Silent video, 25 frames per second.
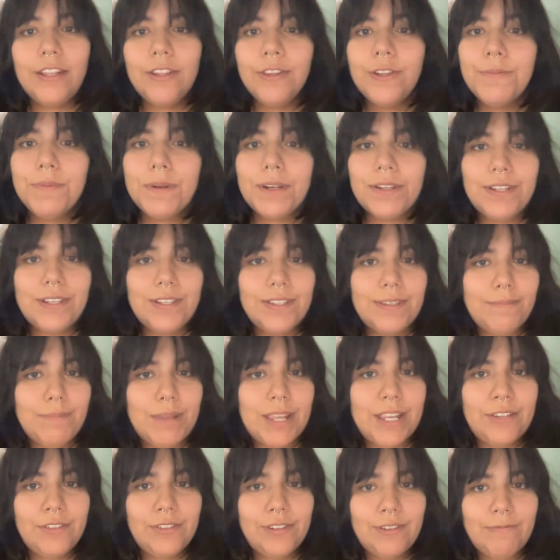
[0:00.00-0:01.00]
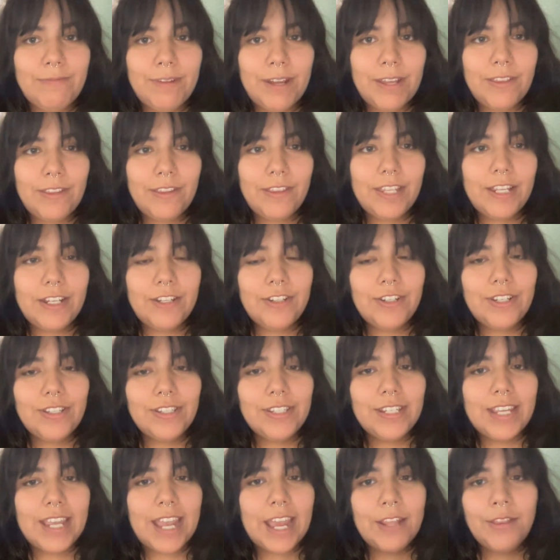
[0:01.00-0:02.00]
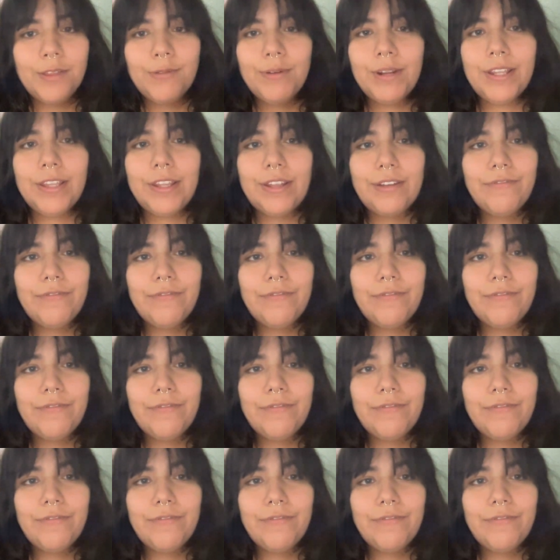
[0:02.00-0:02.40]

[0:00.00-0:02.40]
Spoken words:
through participation rather than just gathering